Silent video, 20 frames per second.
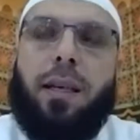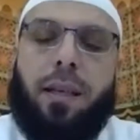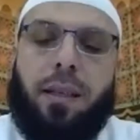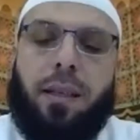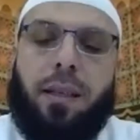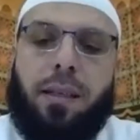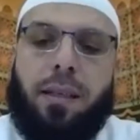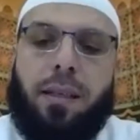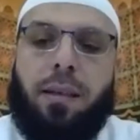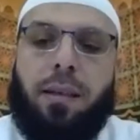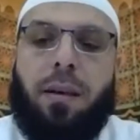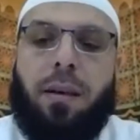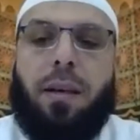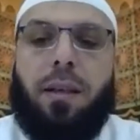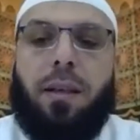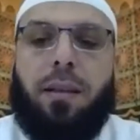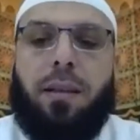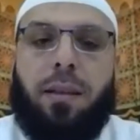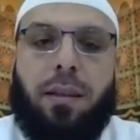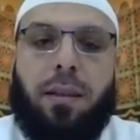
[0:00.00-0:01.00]

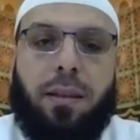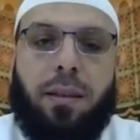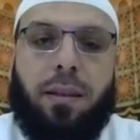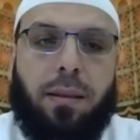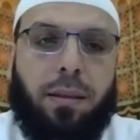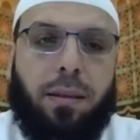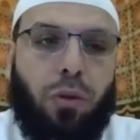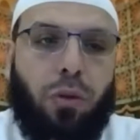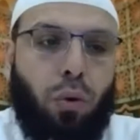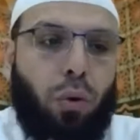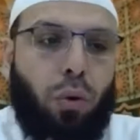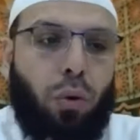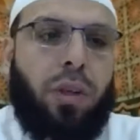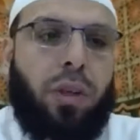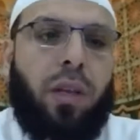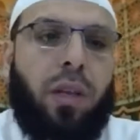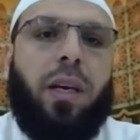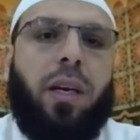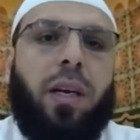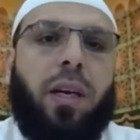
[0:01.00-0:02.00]
start
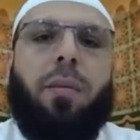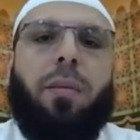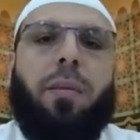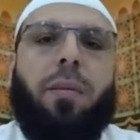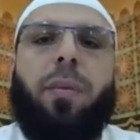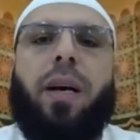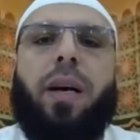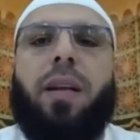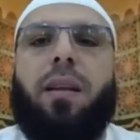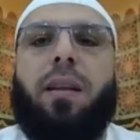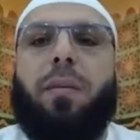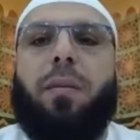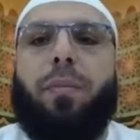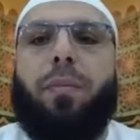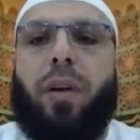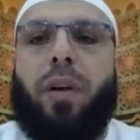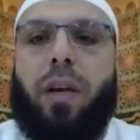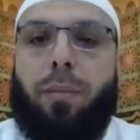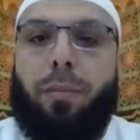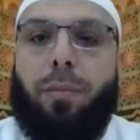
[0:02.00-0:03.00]
shortening and combining the
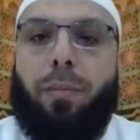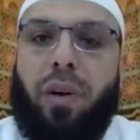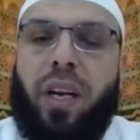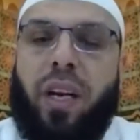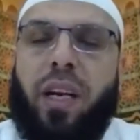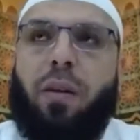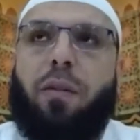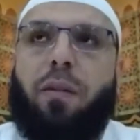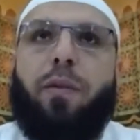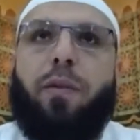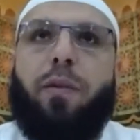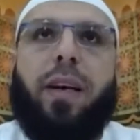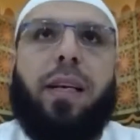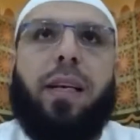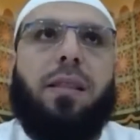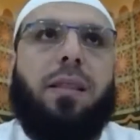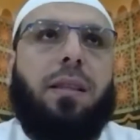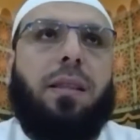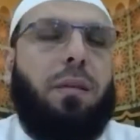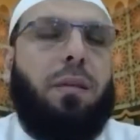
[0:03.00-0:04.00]
prayer, break your fast,